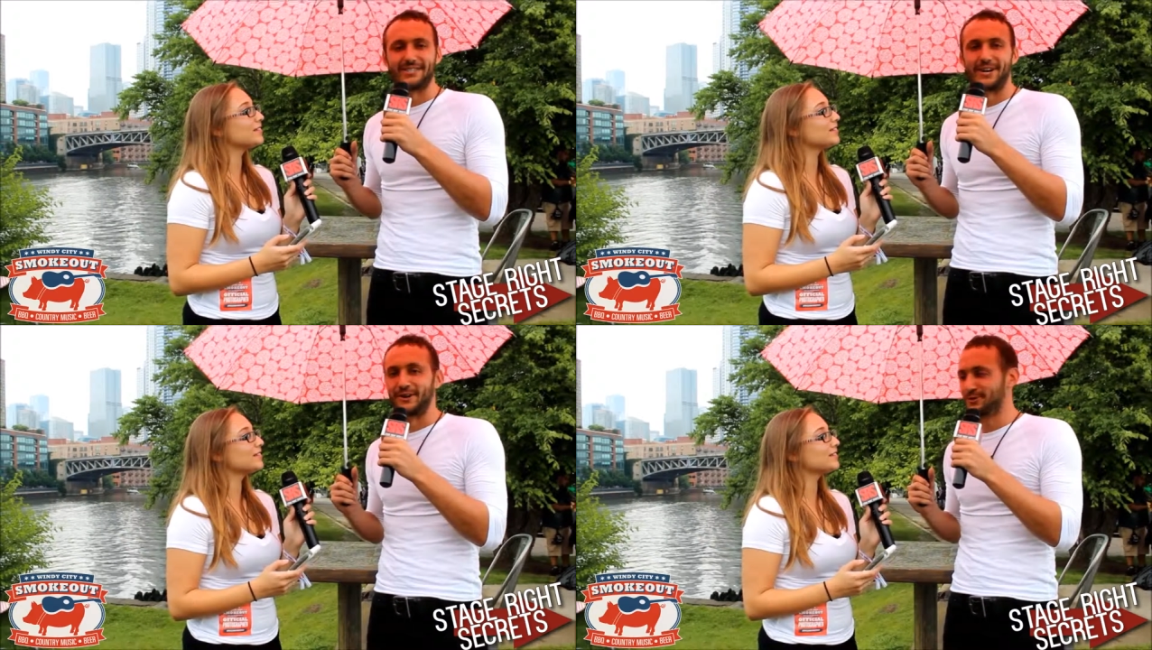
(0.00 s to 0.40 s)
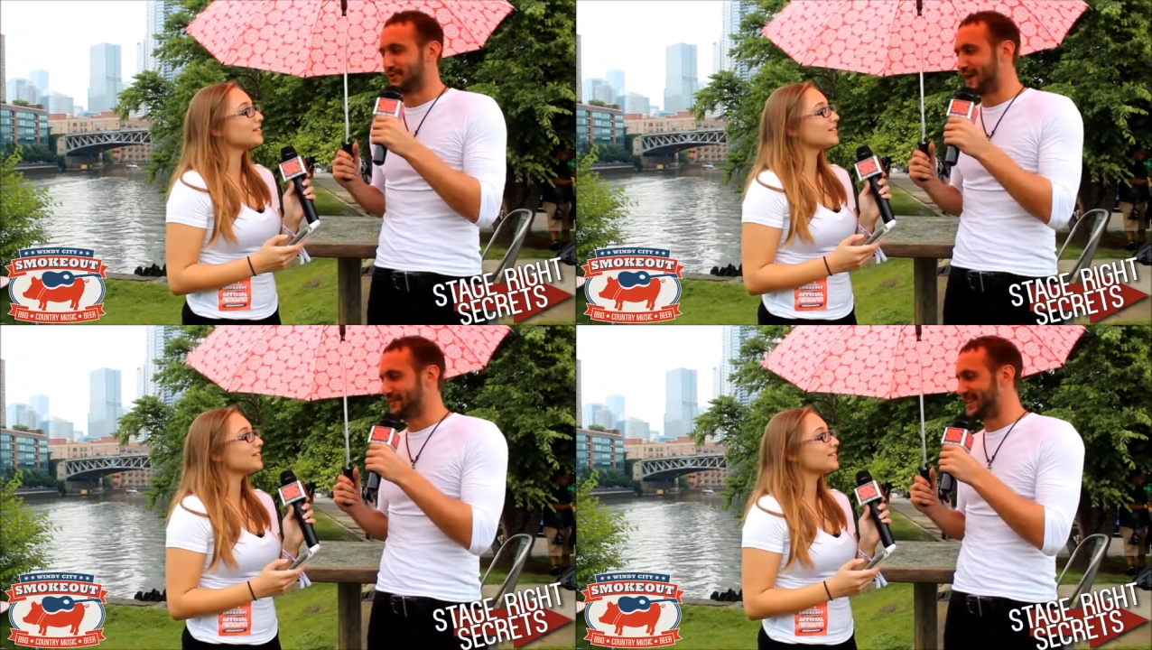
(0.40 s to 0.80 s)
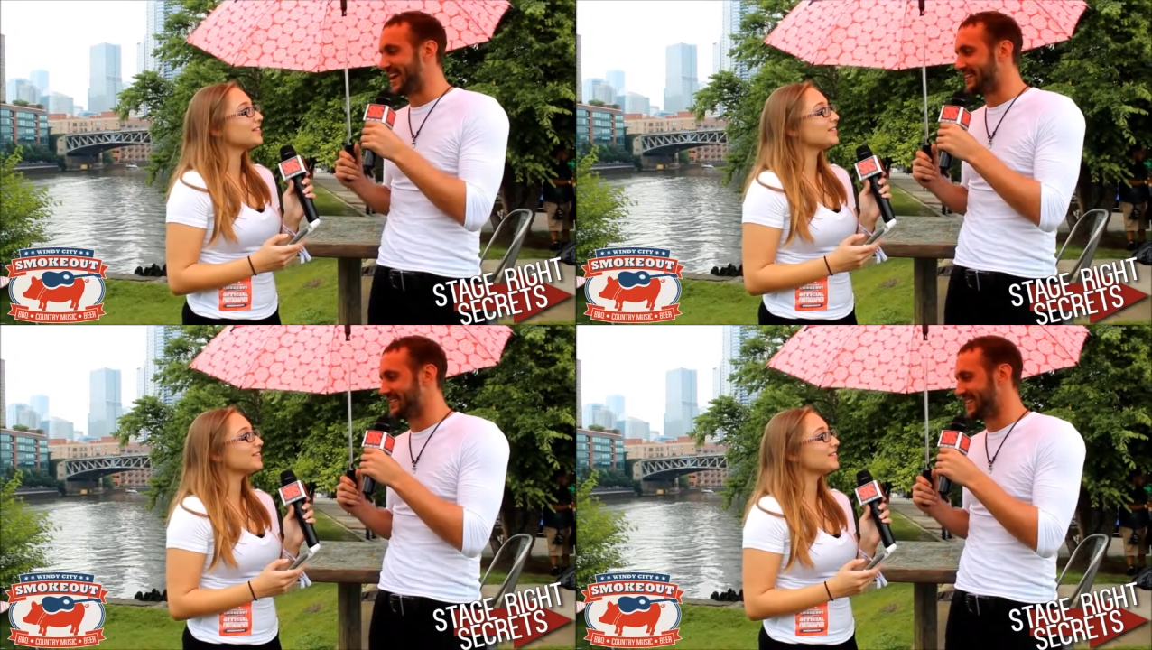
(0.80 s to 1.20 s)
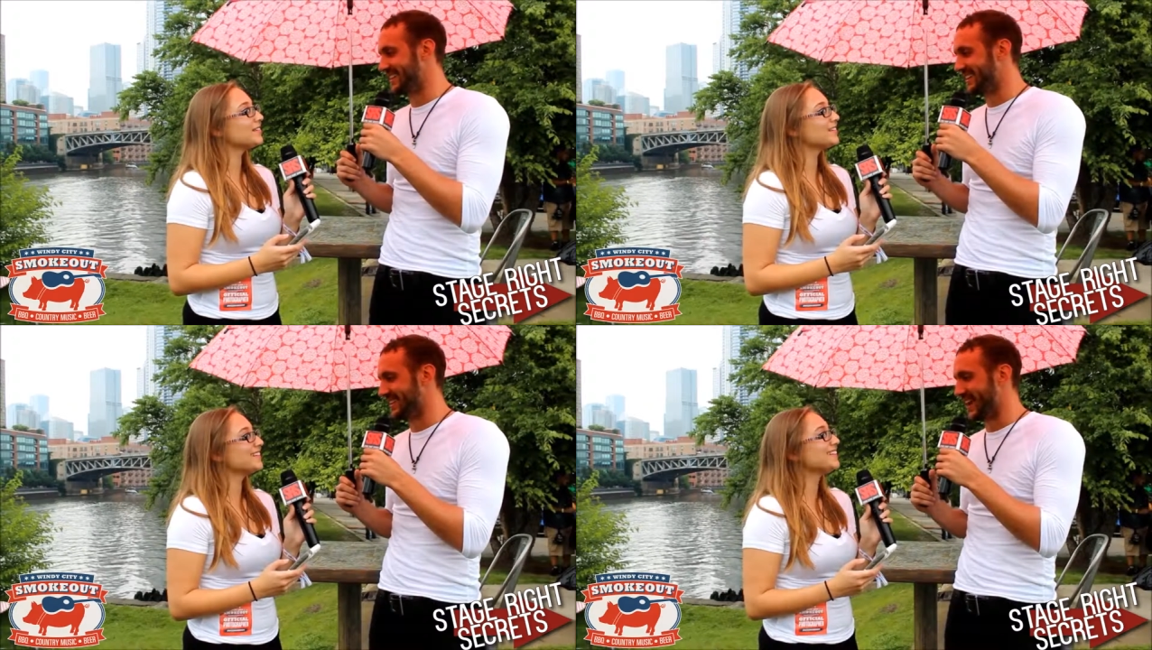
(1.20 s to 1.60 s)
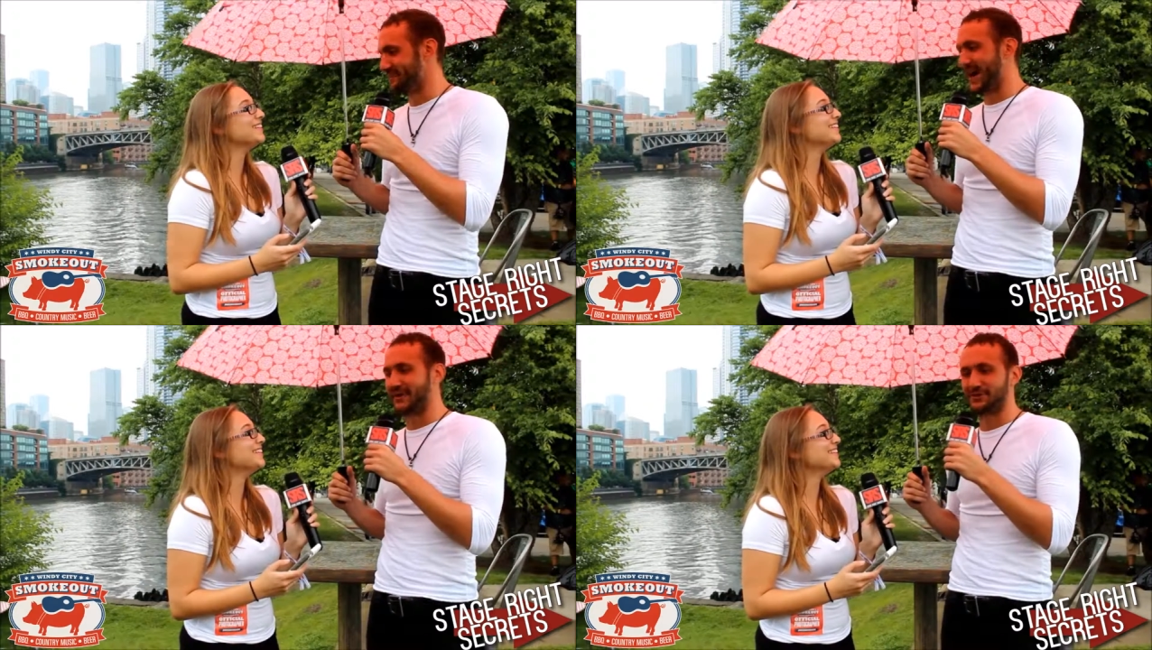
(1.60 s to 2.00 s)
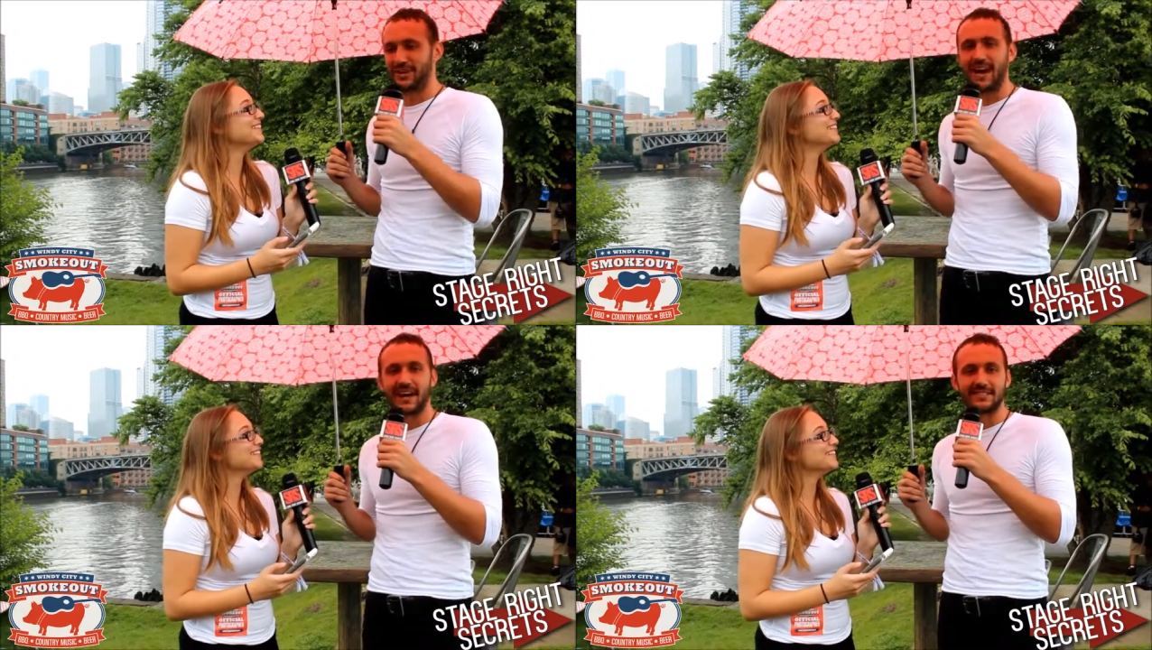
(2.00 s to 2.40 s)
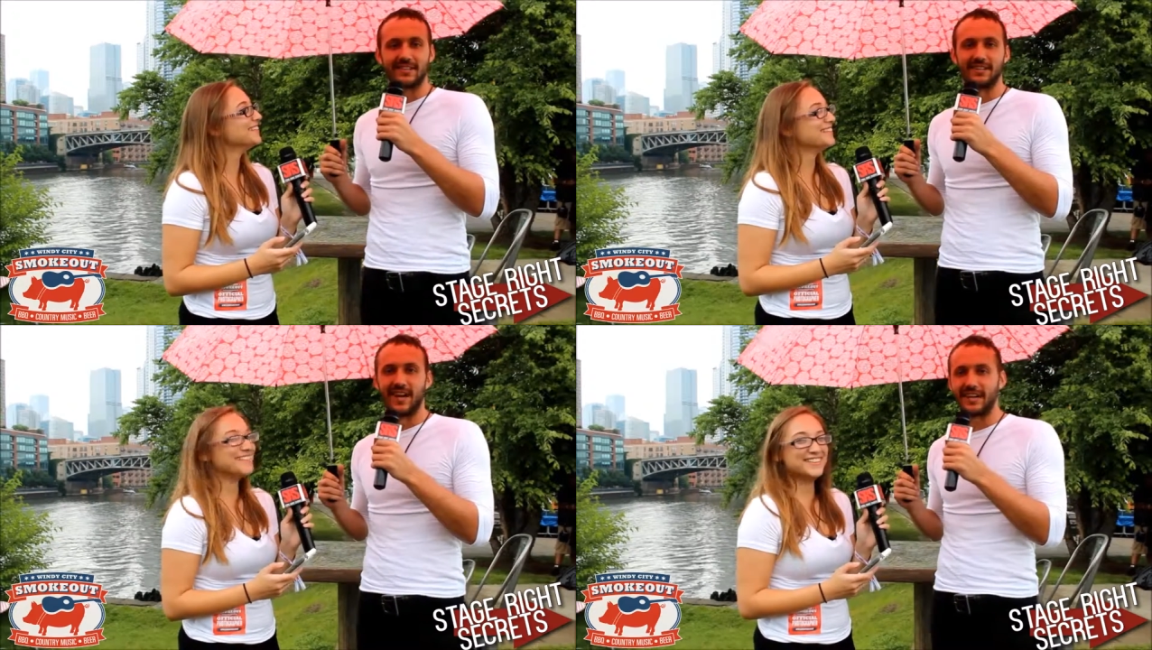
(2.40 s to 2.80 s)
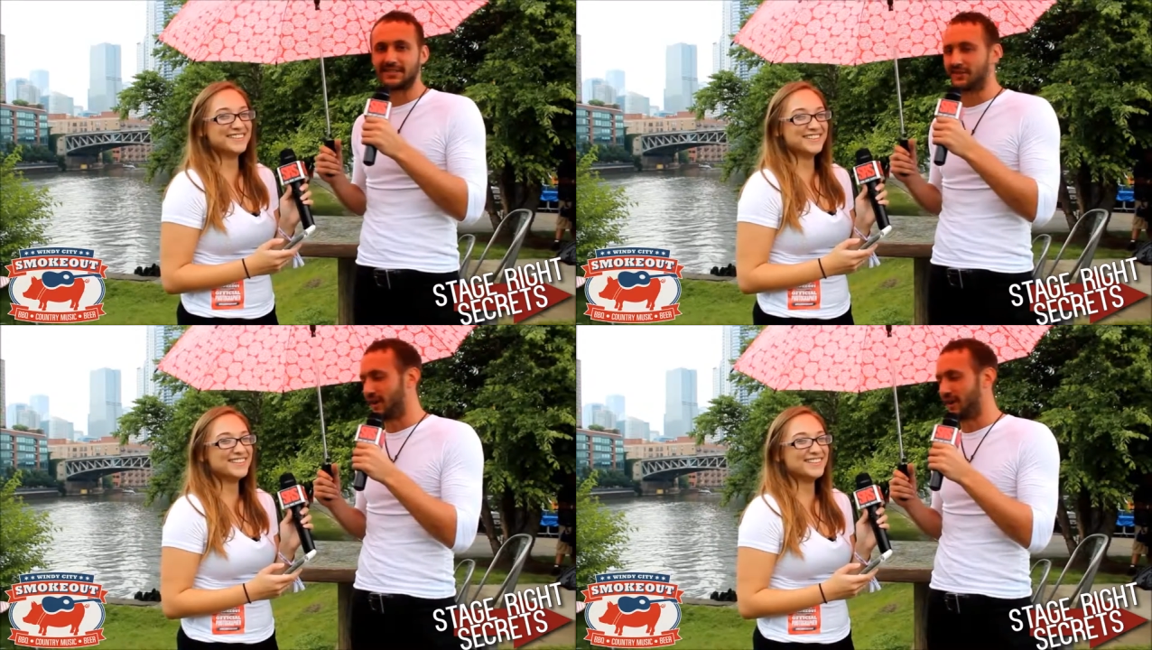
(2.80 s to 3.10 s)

Speaker 1: shows where I was dancing and like Michael Jackson and danced